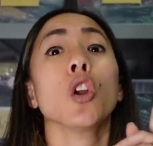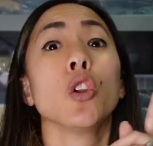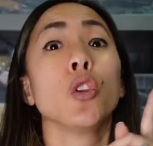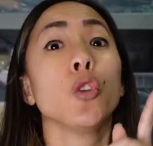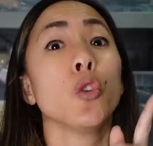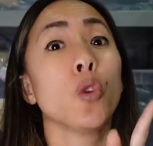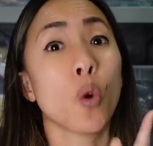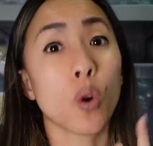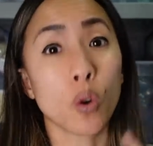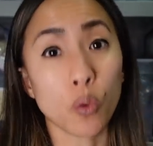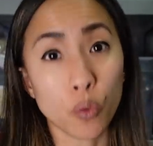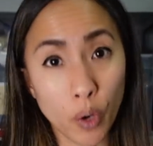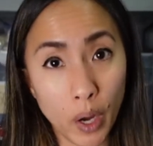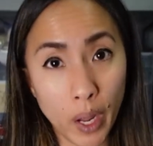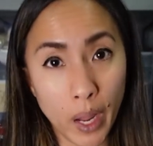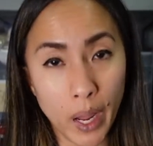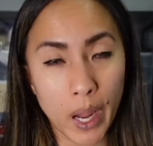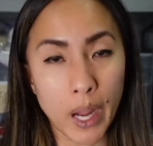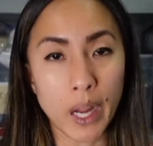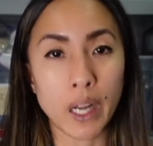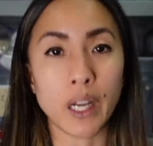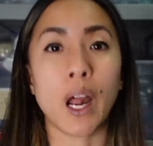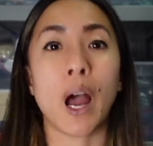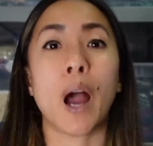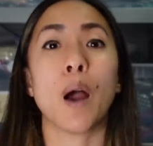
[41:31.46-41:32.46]
You're
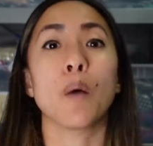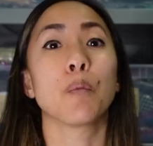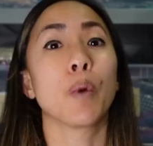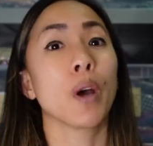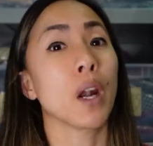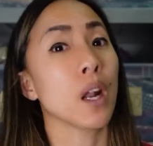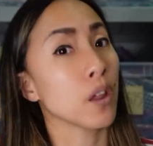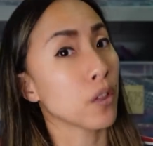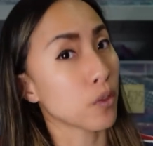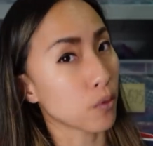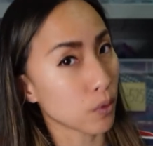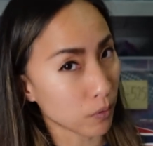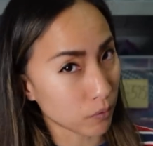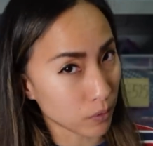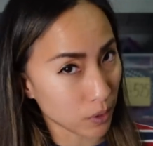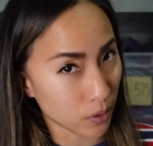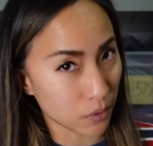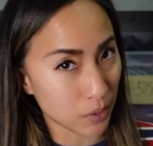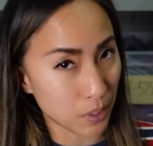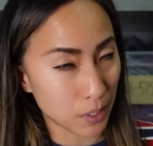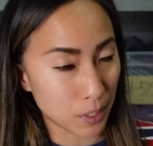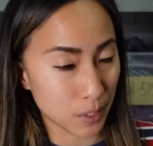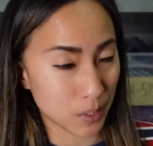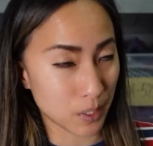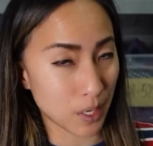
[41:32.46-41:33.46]
right, but I thrifted
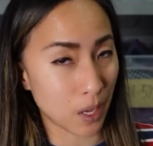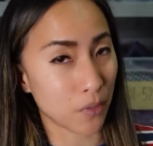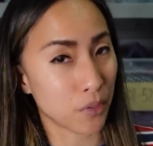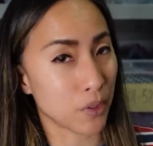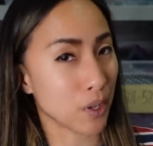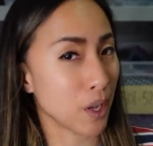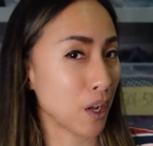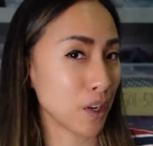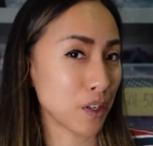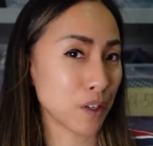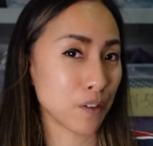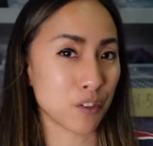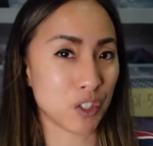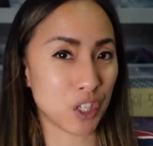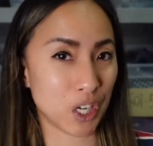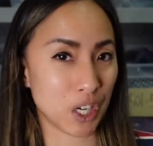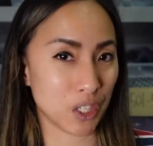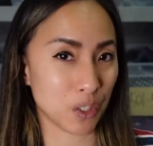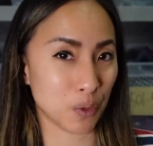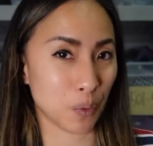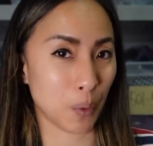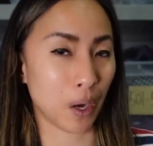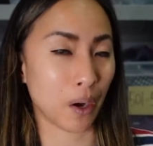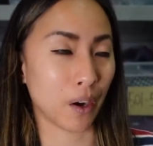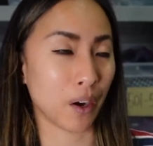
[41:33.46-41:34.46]
these at the end of
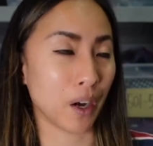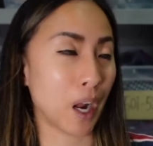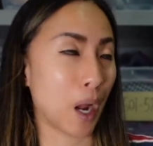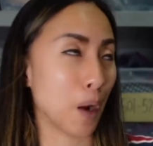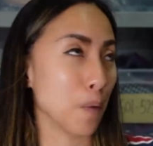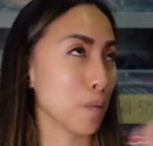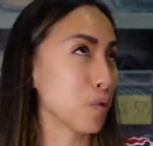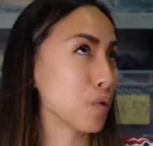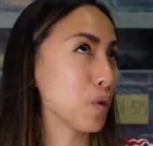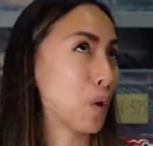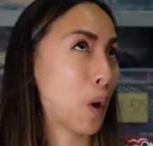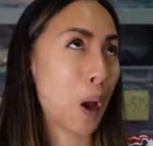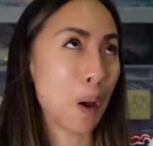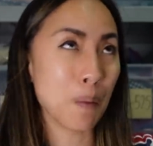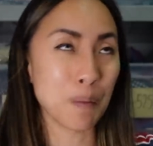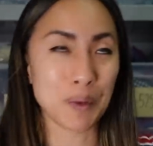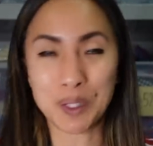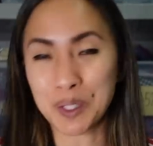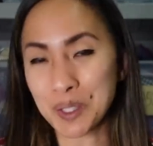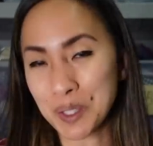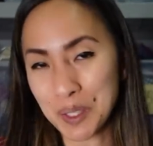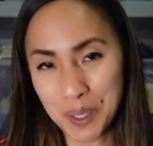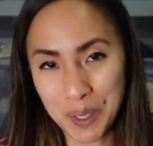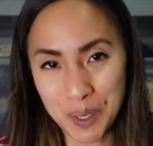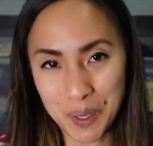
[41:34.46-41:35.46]
January. I
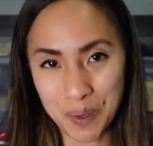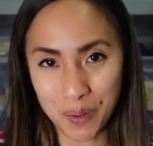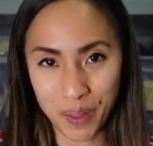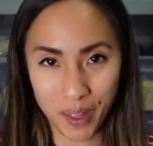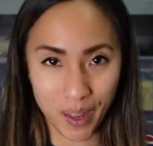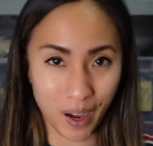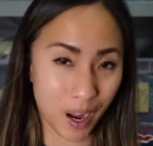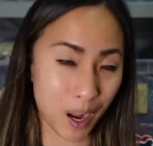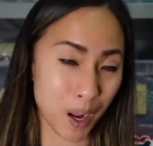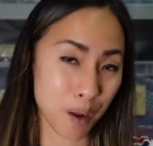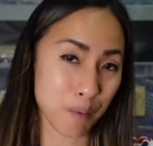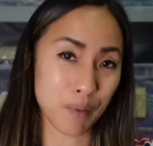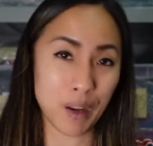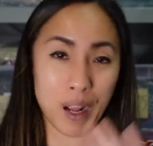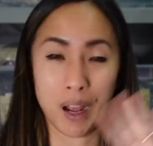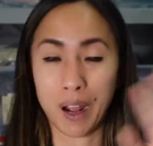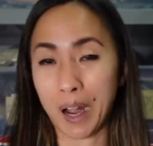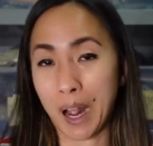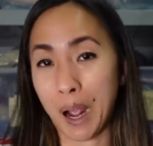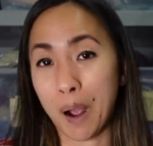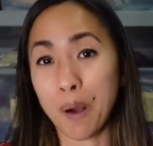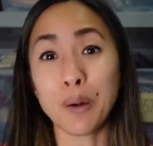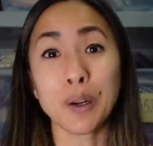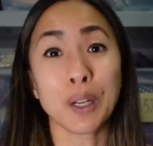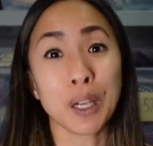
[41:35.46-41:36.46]
promise you that I am not
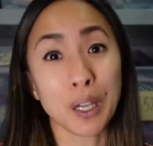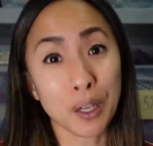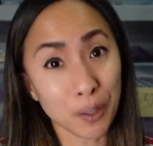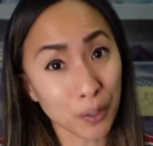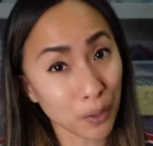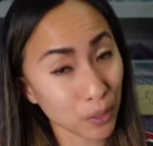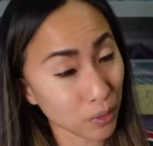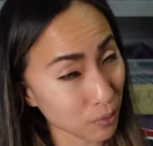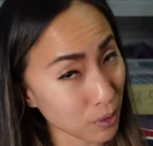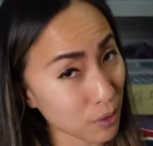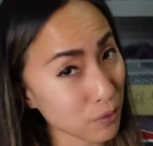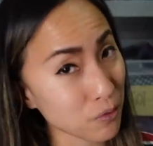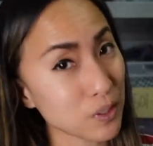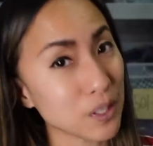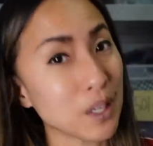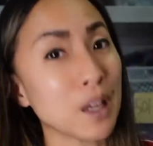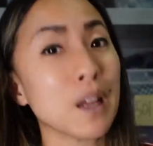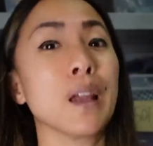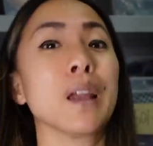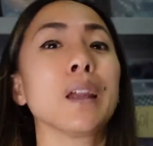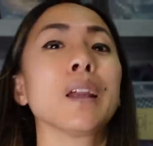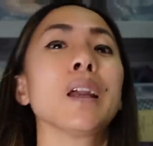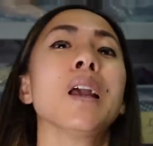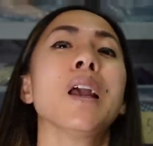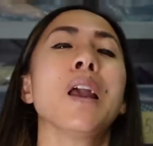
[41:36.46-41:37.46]
out here
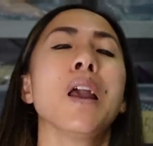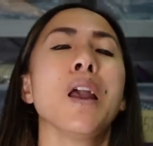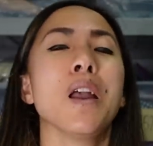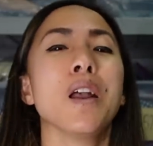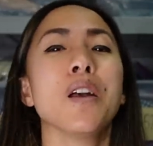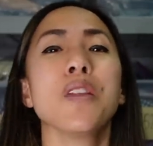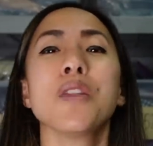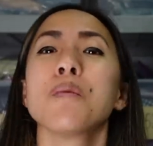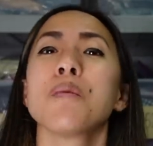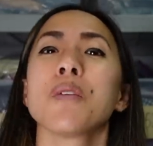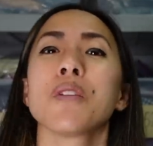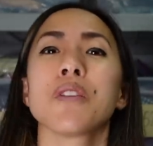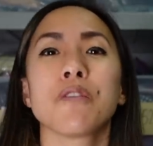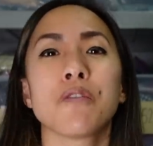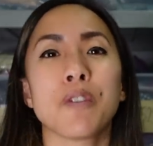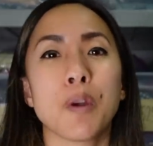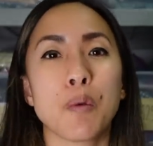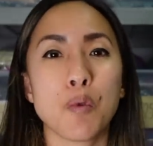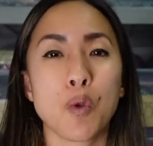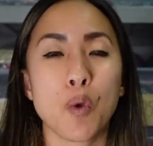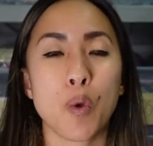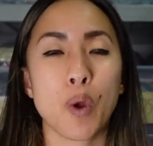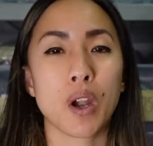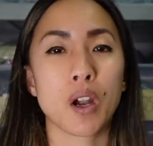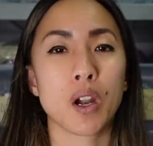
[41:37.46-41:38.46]
thrifting in the month of
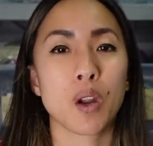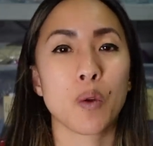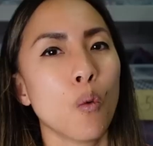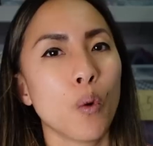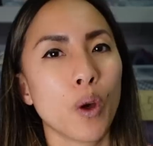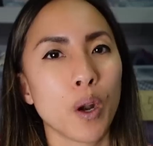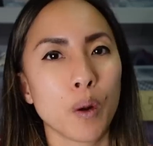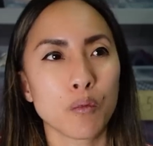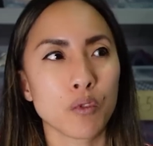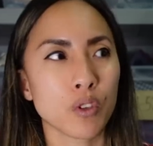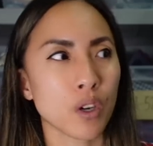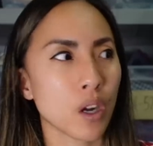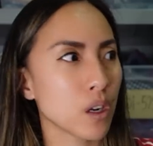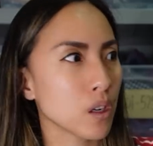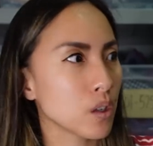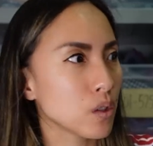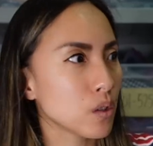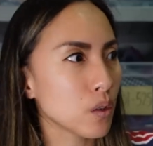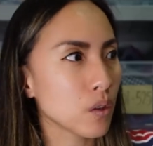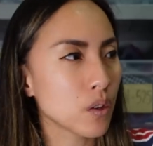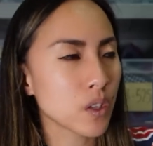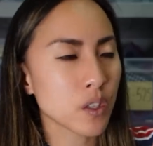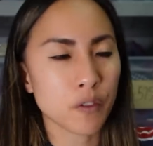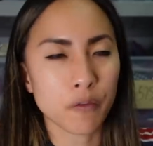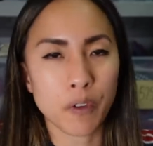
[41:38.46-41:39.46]
February. When I'm trying to
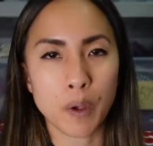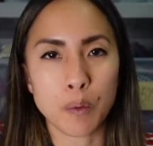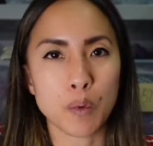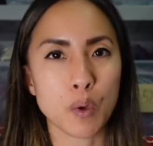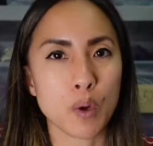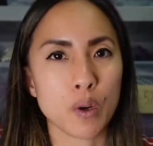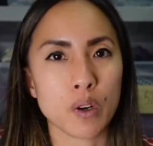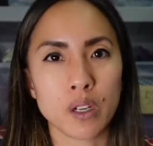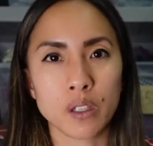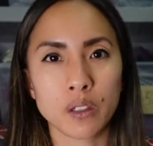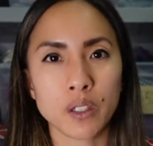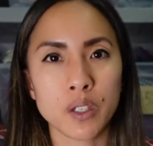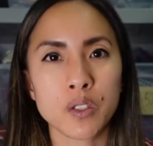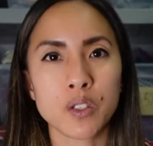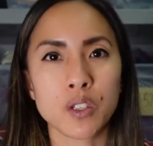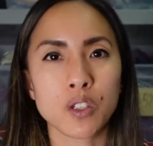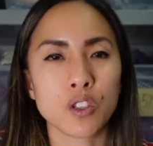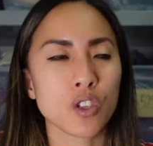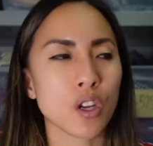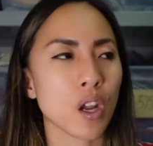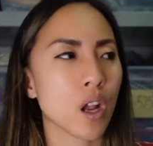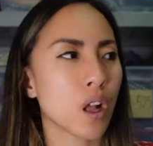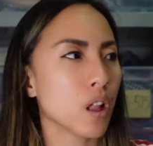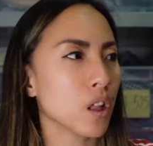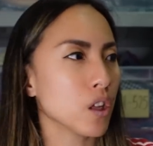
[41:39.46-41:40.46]
do this February listing
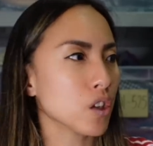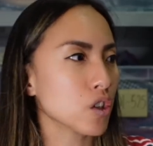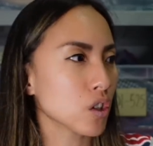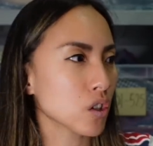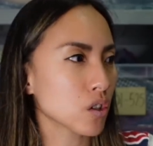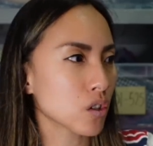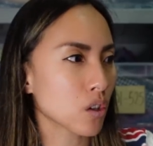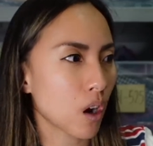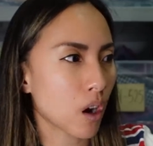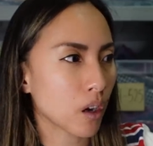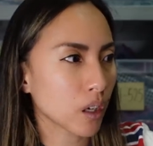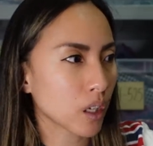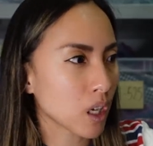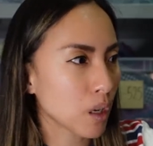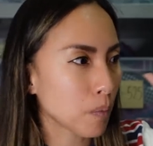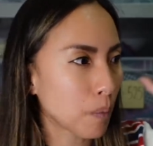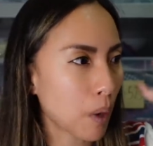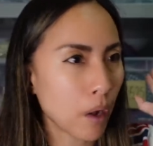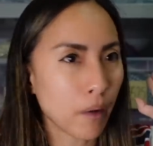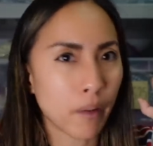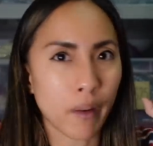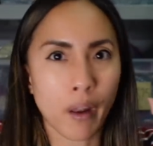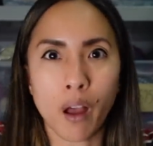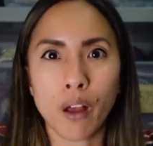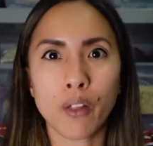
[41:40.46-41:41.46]
challenge and talking
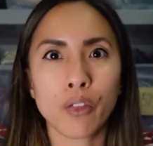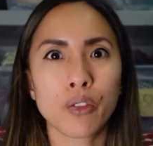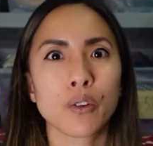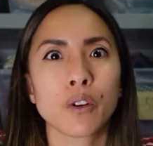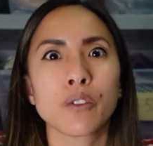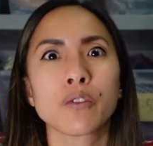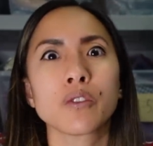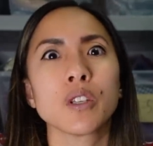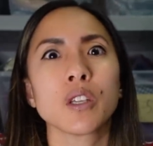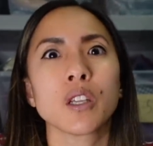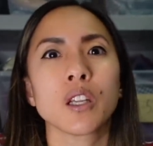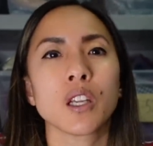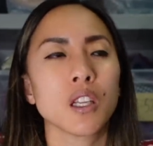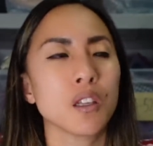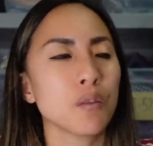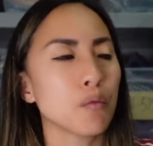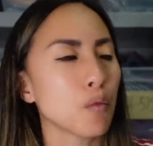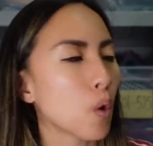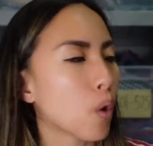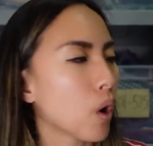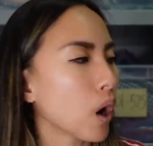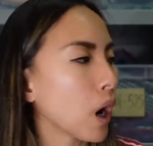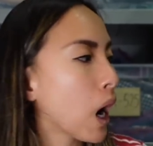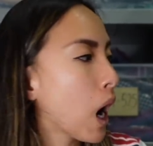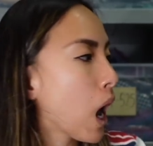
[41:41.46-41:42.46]
about not thrifting
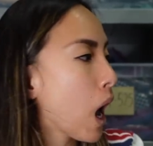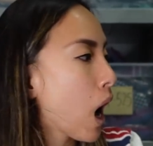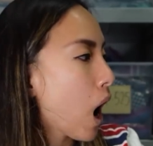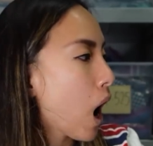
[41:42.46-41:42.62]
anymore,